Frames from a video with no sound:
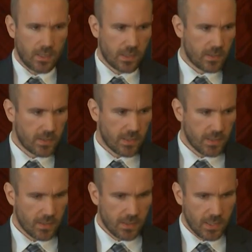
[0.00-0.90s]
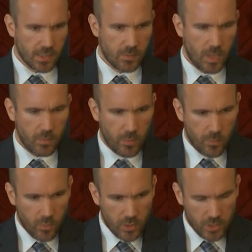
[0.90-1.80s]
and consistency is about
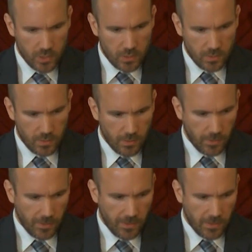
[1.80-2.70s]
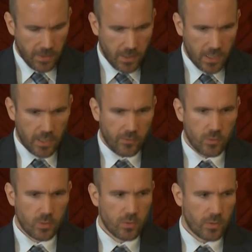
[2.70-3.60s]
proportion. And if you
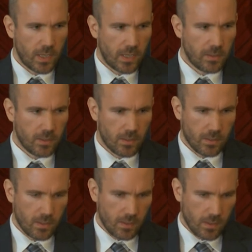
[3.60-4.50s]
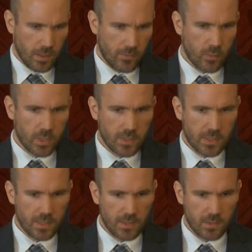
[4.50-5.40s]
do that, if you're
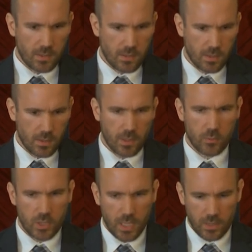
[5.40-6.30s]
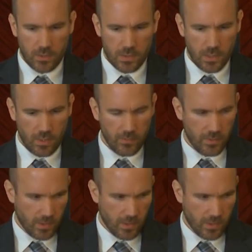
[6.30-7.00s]
consistent and you check yourself,